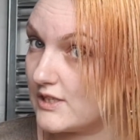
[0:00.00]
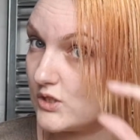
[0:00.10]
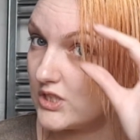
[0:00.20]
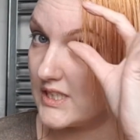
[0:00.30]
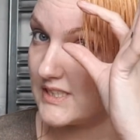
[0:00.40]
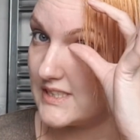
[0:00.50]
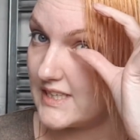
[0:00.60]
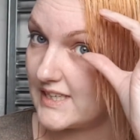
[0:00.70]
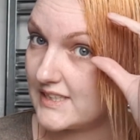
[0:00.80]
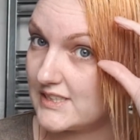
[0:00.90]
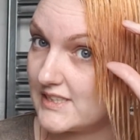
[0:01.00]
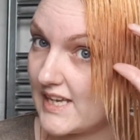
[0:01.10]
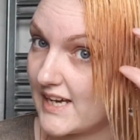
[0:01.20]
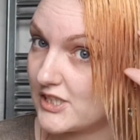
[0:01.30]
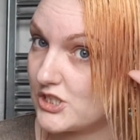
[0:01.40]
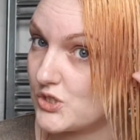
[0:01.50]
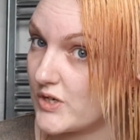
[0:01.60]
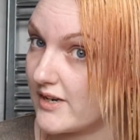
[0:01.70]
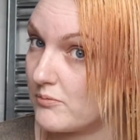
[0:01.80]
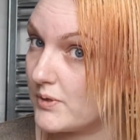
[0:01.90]
As you can see, it's that
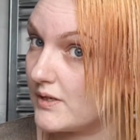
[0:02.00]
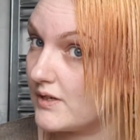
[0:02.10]
strip